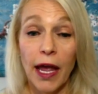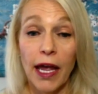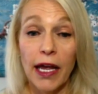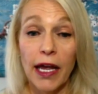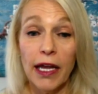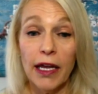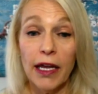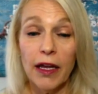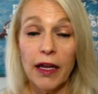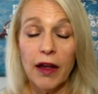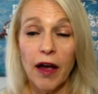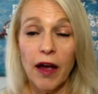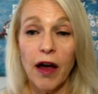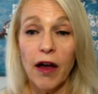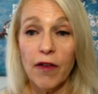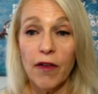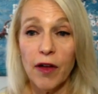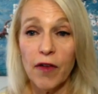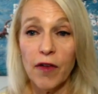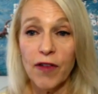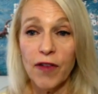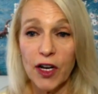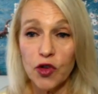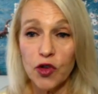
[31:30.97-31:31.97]
a,
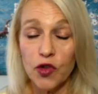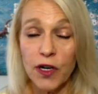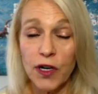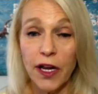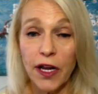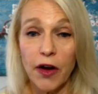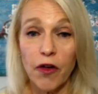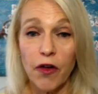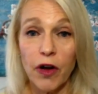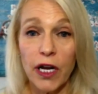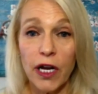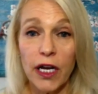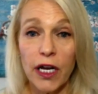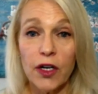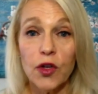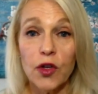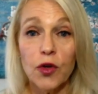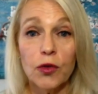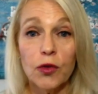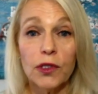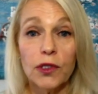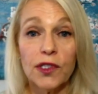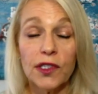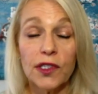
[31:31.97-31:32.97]
a veterinarian
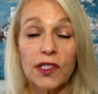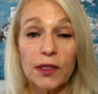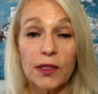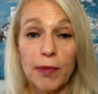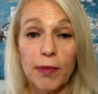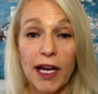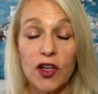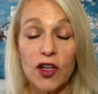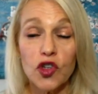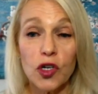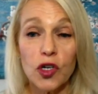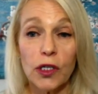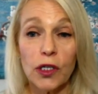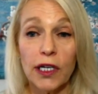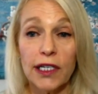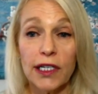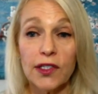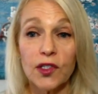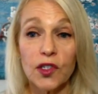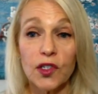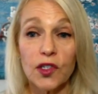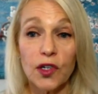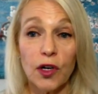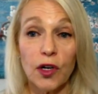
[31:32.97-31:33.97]
who is a
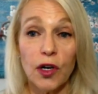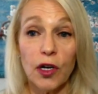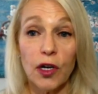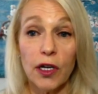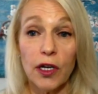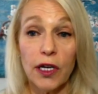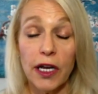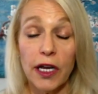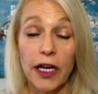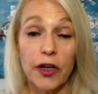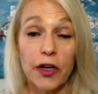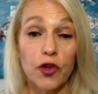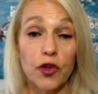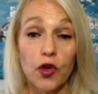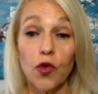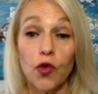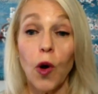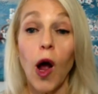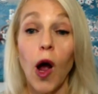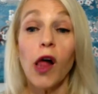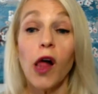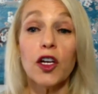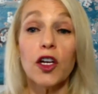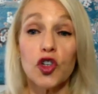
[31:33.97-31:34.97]
specialist uh, in
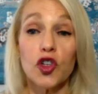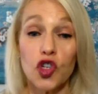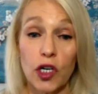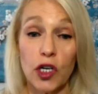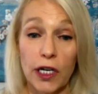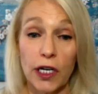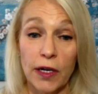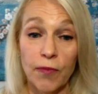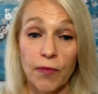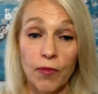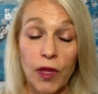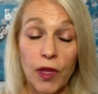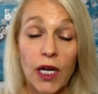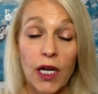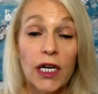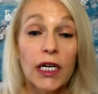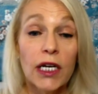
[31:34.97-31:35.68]
neurology.